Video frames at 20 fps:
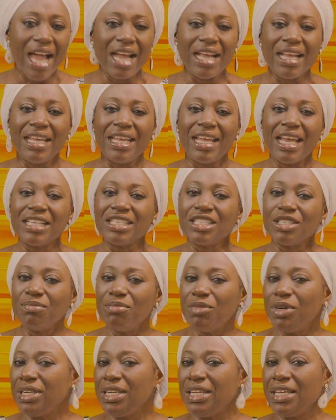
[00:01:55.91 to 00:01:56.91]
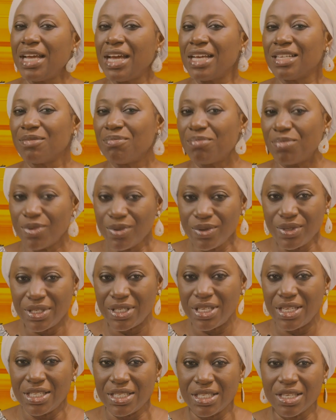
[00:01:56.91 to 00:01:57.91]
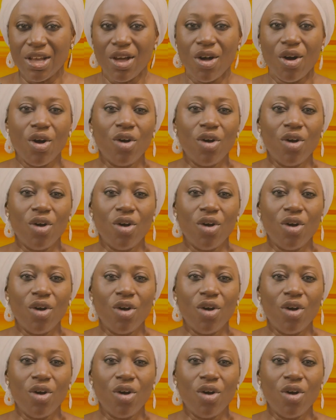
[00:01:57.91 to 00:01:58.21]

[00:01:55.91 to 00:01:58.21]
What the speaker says: and gets money as proceeds